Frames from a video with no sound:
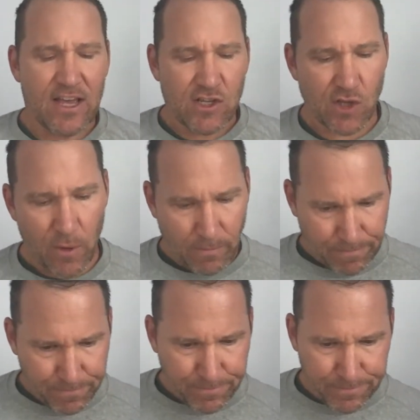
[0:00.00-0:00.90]
So
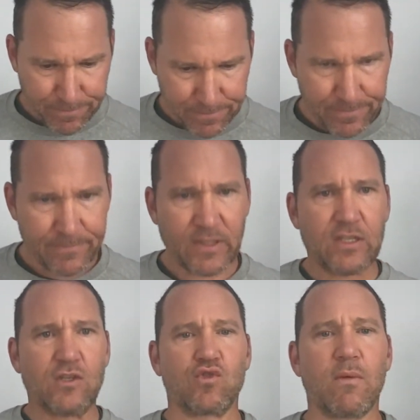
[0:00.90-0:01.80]

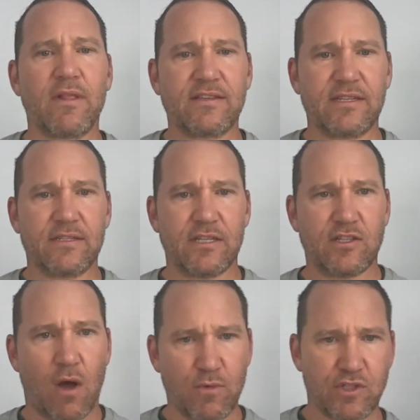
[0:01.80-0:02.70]
swim lessons.
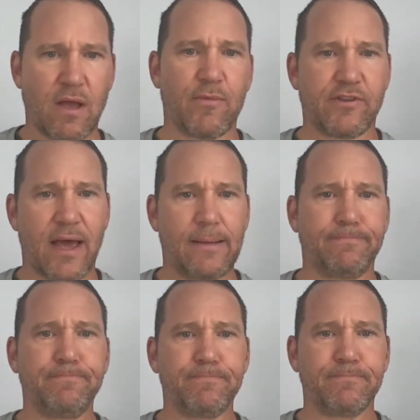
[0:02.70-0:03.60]
It's almost summertime.